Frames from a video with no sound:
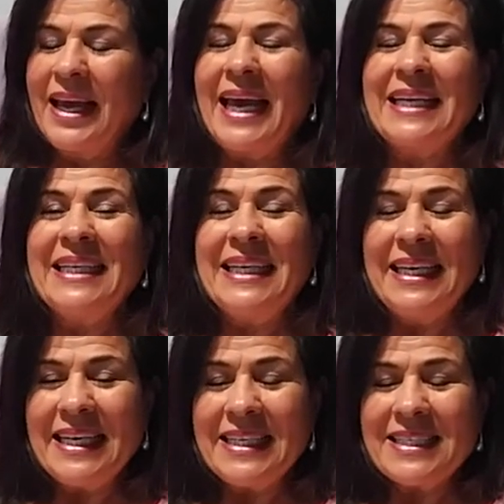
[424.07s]
At
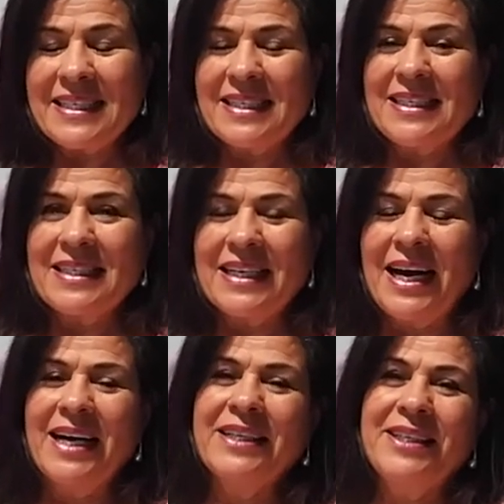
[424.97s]
least
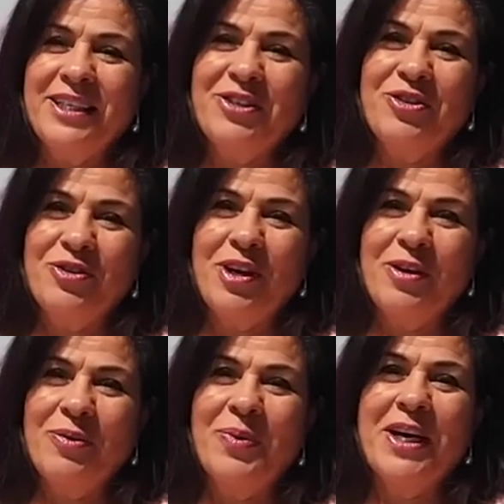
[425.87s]
I need to know
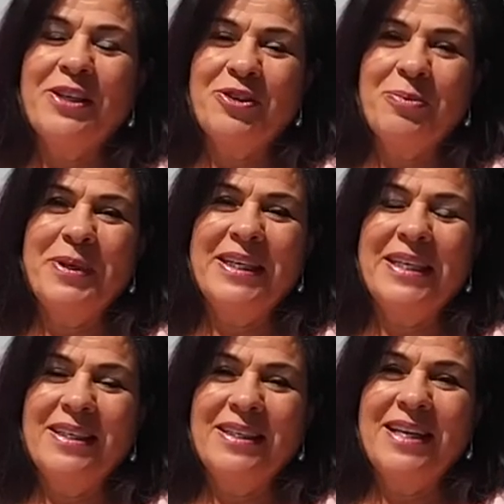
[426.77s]
where to
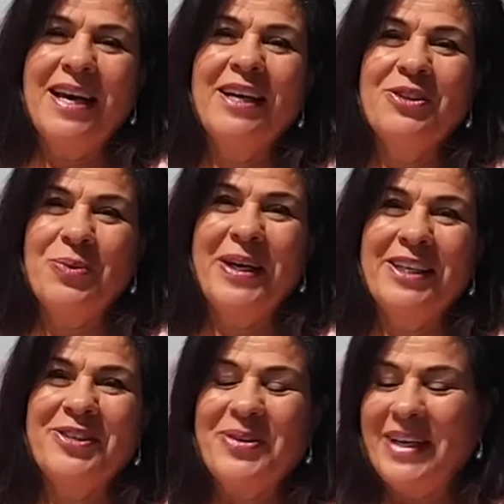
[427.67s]
begin and where
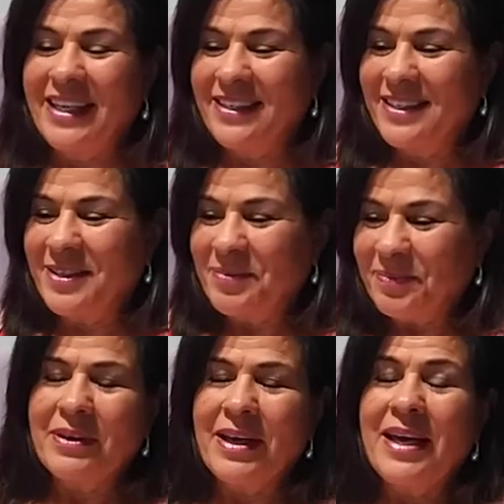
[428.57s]
to end.
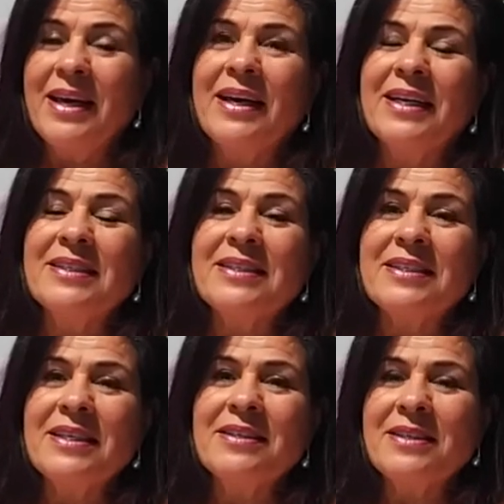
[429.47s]
And
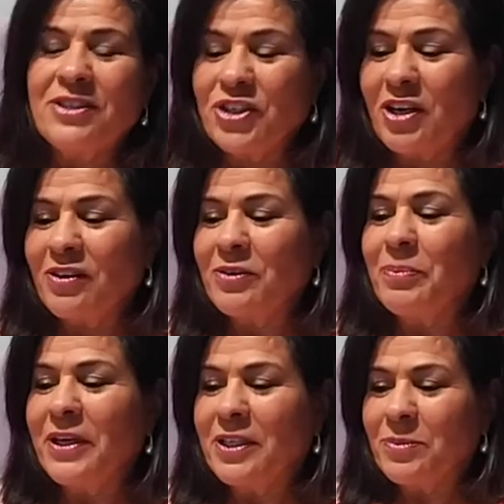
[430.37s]

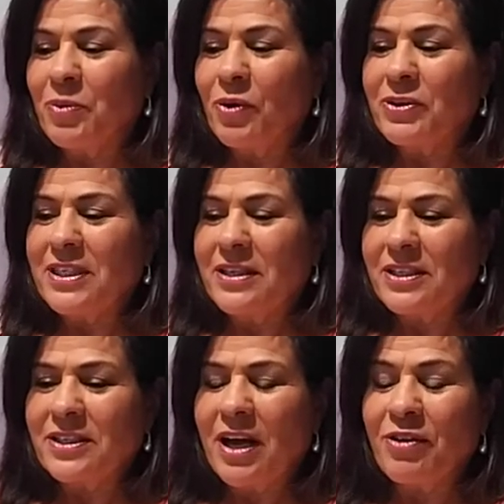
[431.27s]
Saint-Jean-Pied-de-Port in the
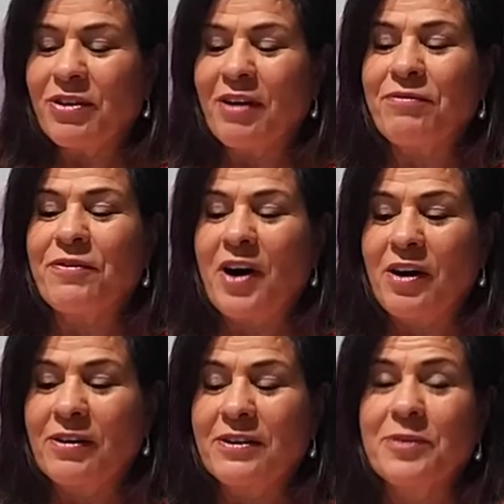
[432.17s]
south of
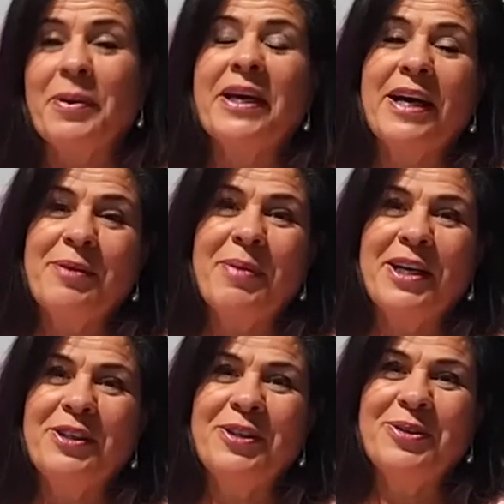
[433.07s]
France became my
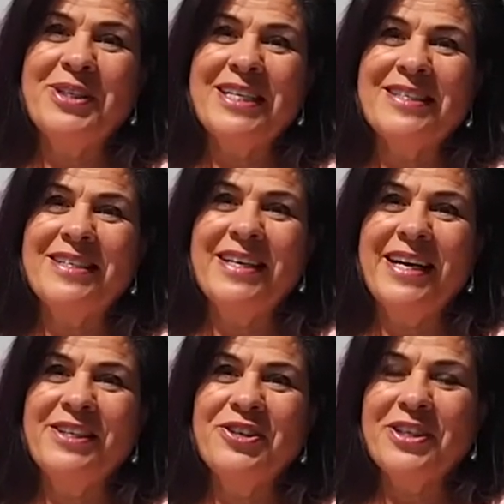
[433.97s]
new
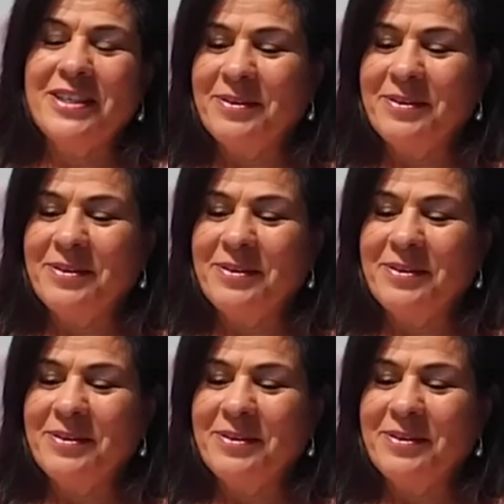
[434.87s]
destination.